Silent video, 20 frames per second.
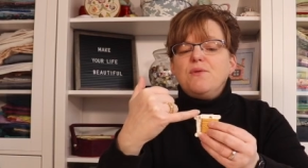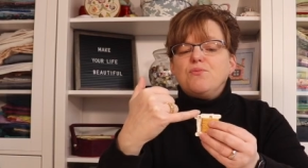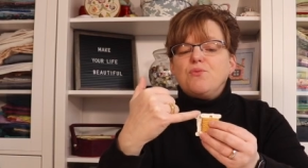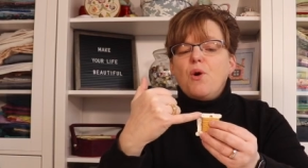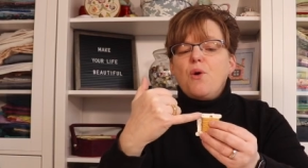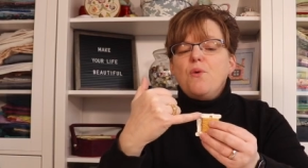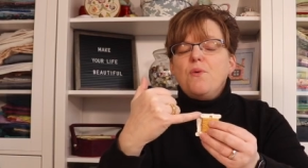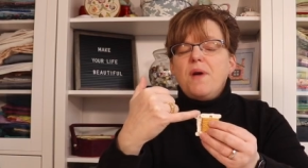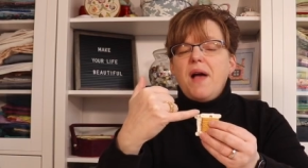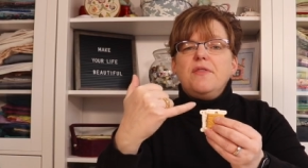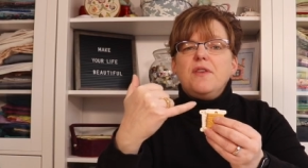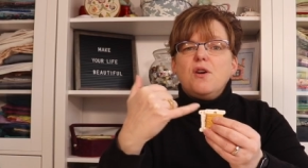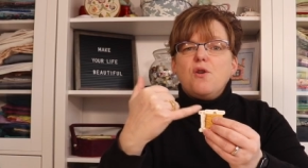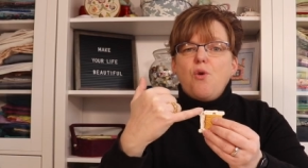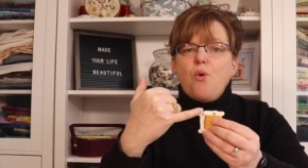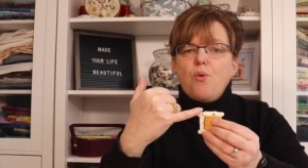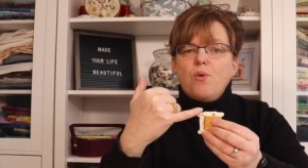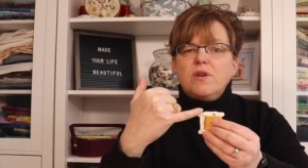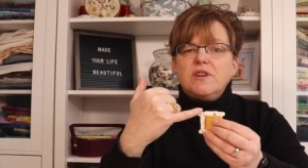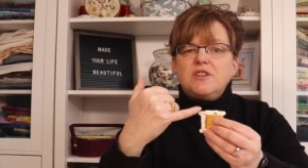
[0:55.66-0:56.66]
wrote the
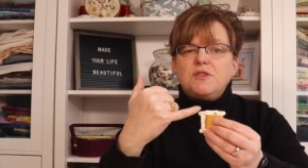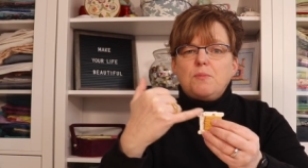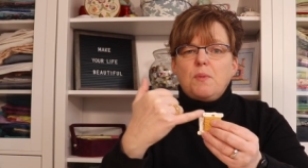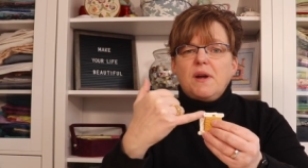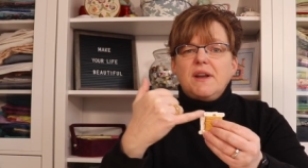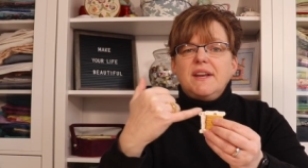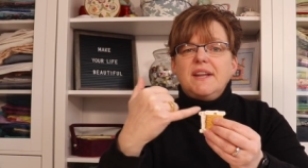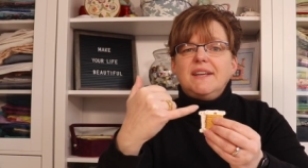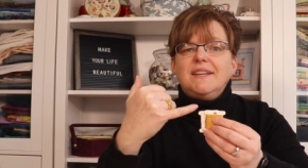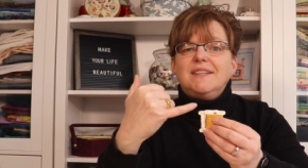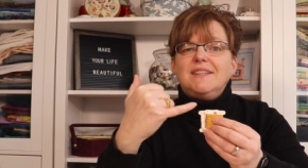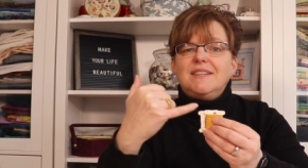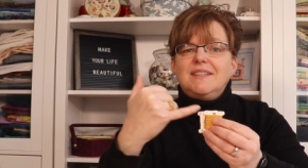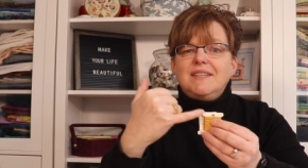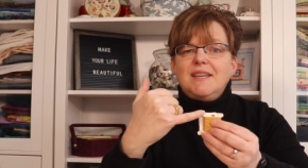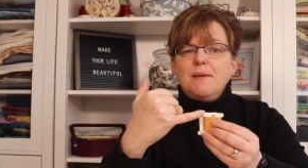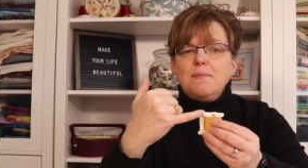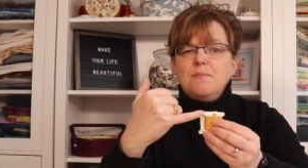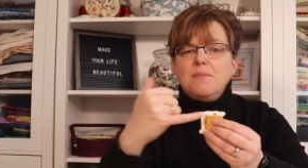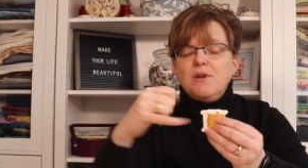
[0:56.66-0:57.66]
corresponding
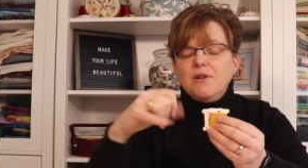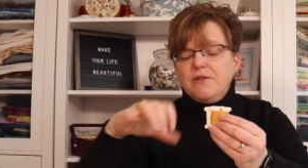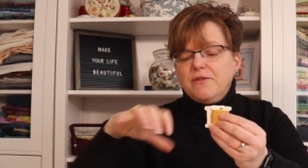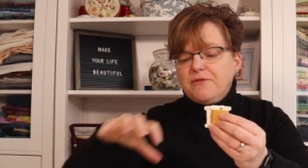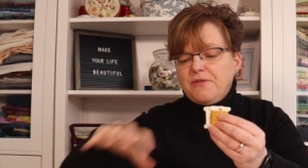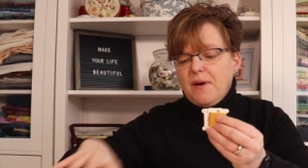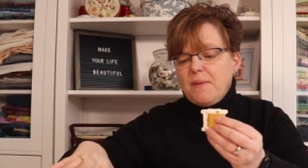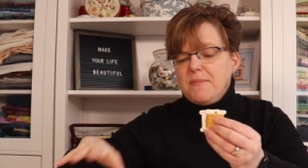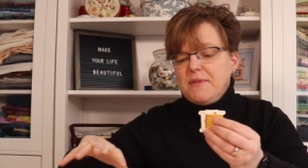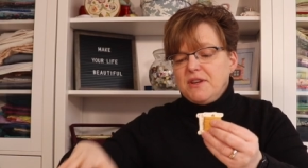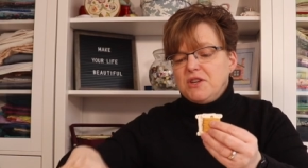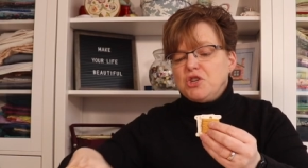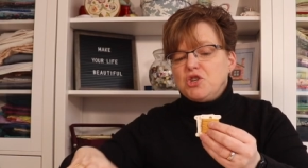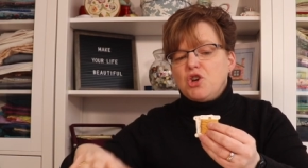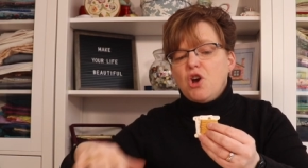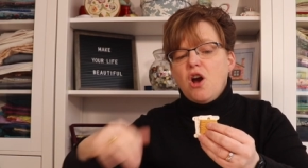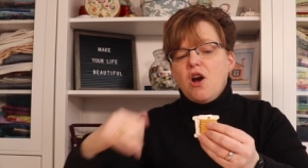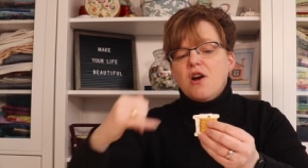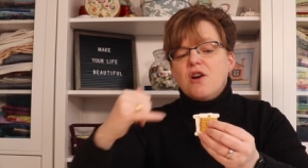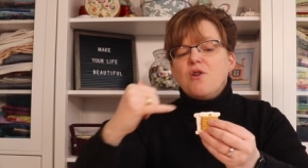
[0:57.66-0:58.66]
symbol from the
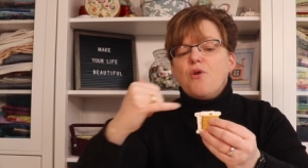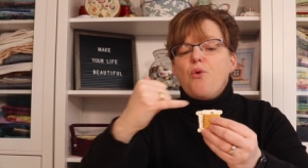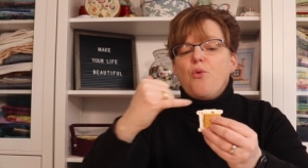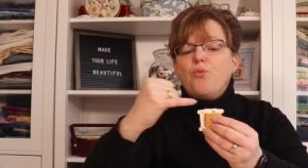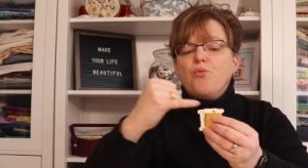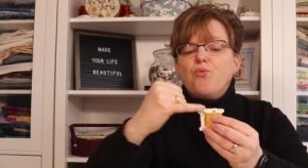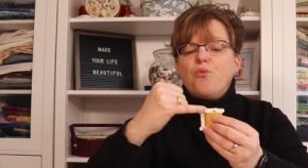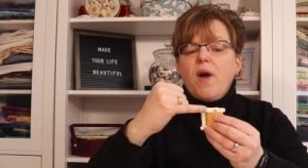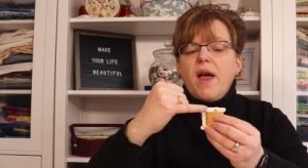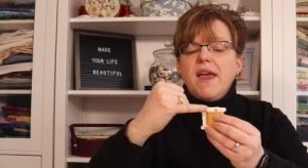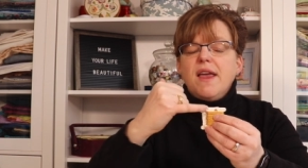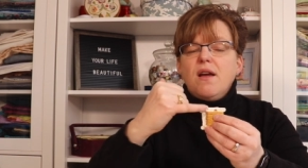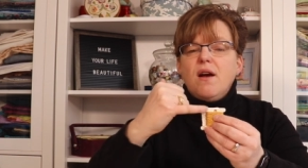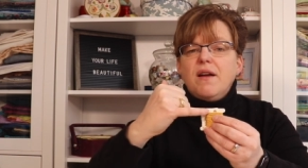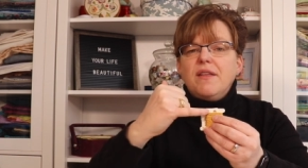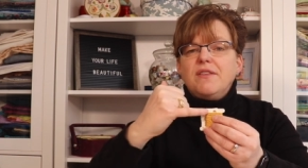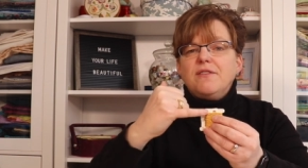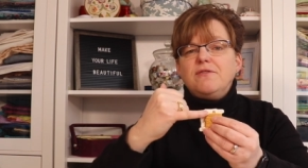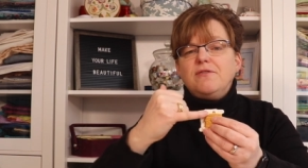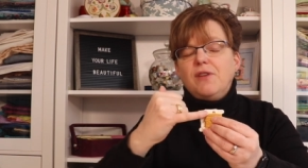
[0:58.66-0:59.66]
chart right
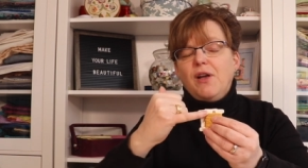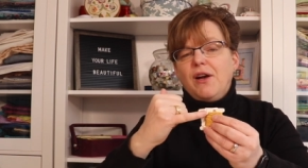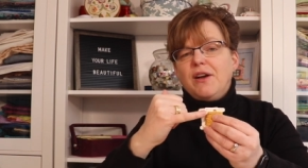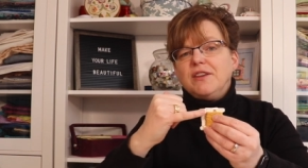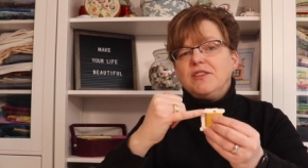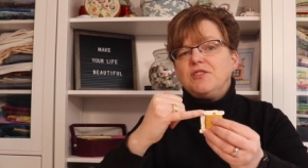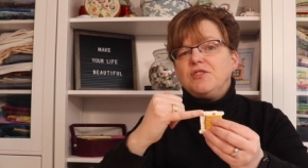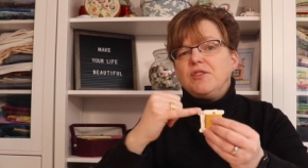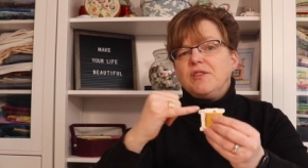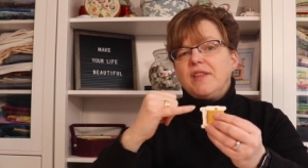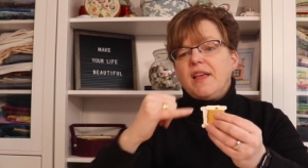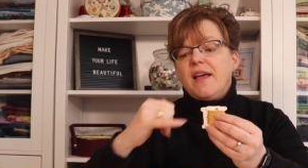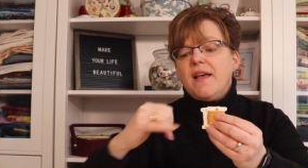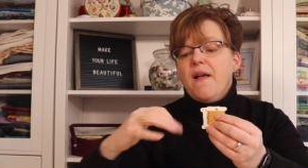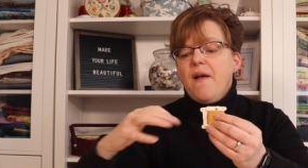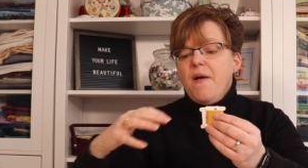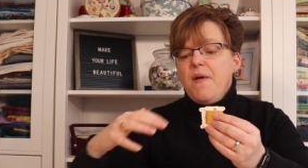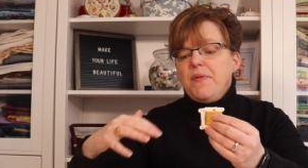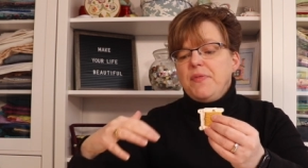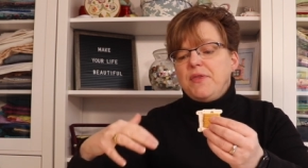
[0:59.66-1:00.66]
on the floss so that
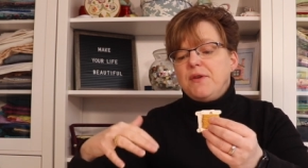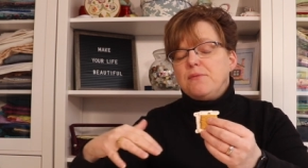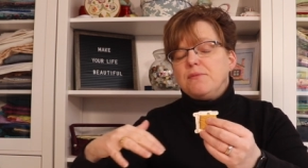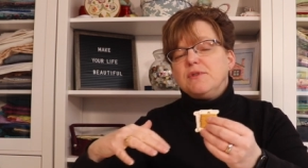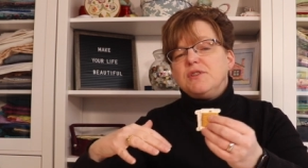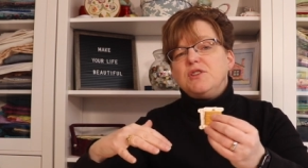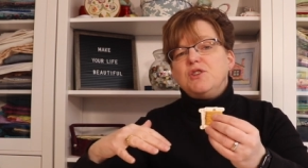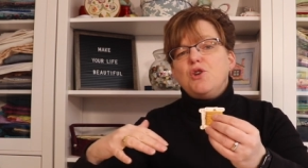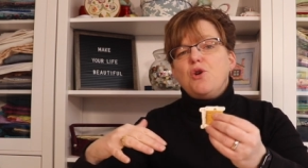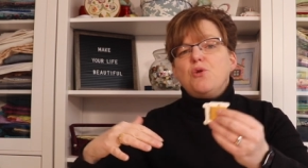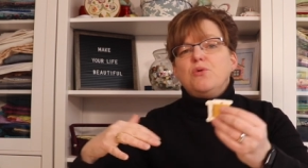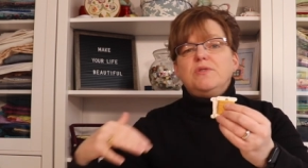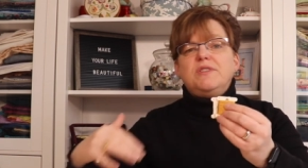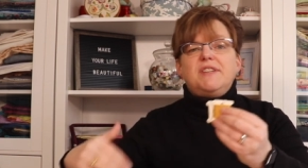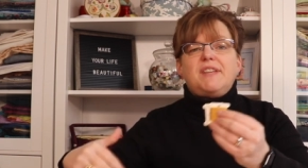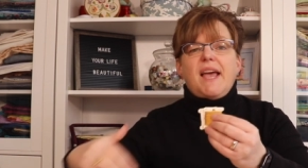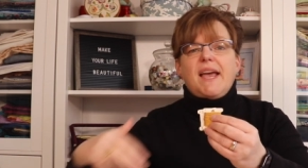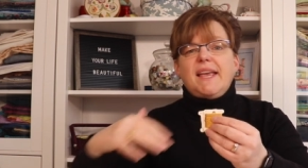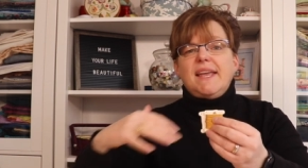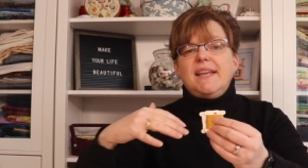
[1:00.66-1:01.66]
there was no
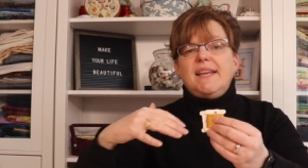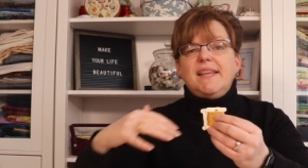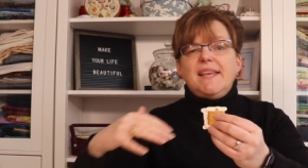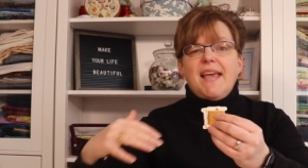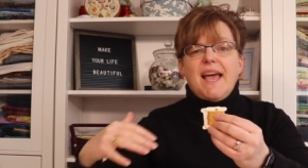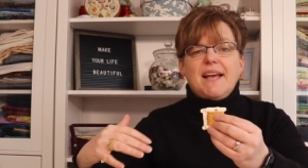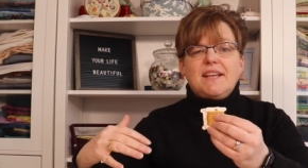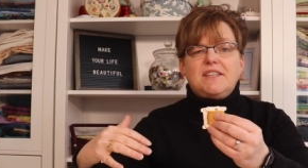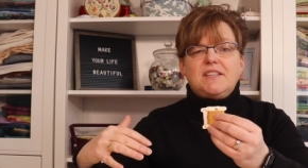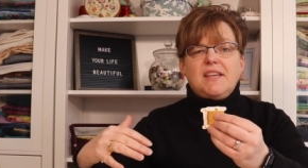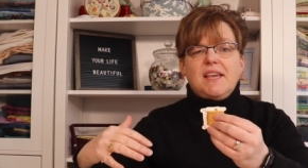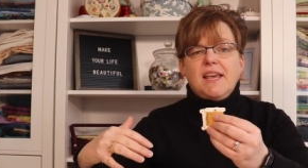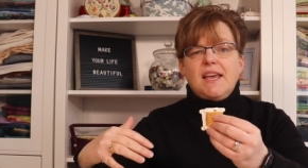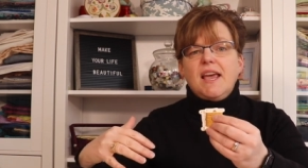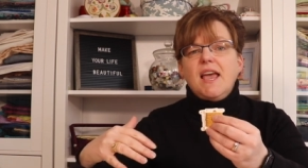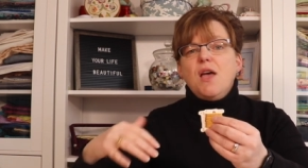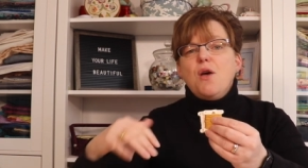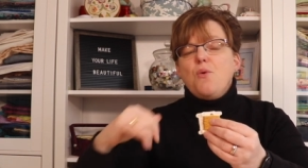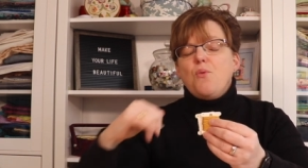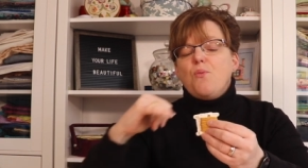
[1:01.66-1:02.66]
second
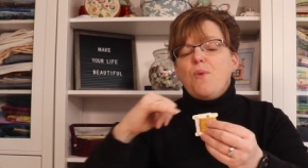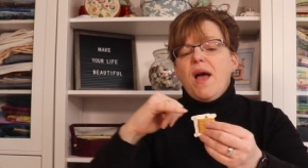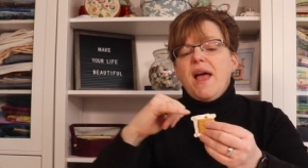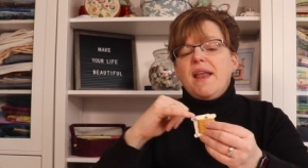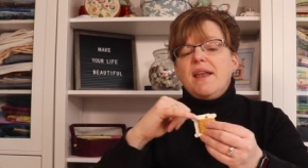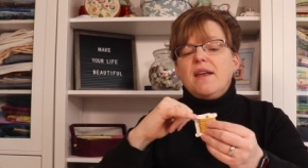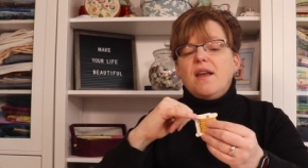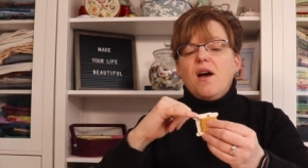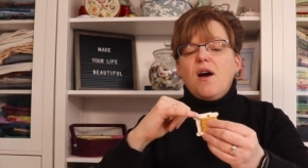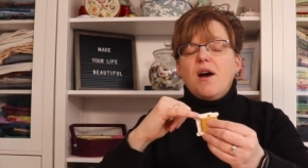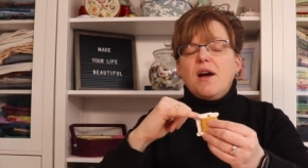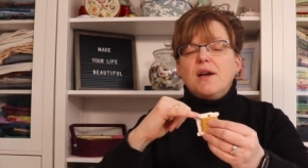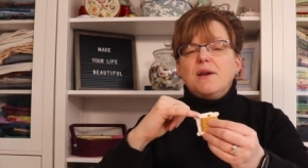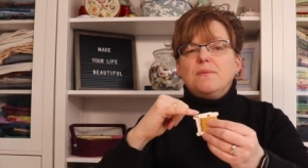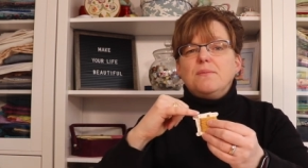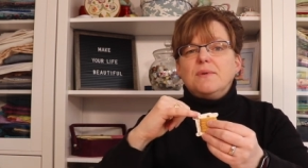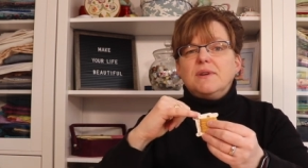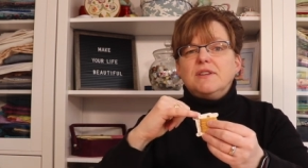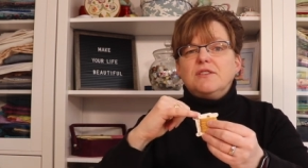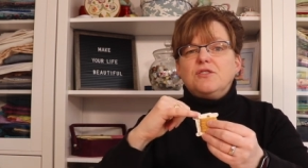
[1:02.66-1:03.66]
guessing when I
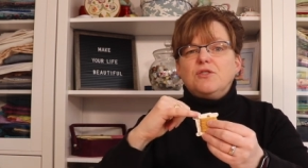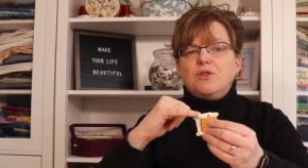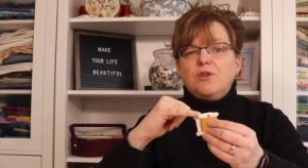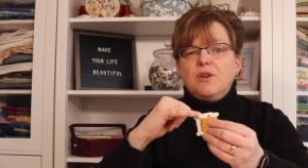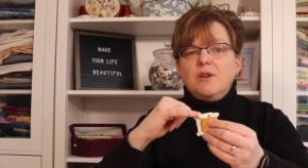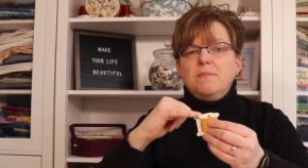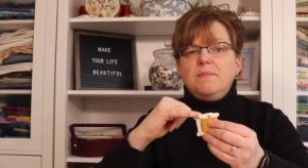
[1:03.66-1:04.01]
was going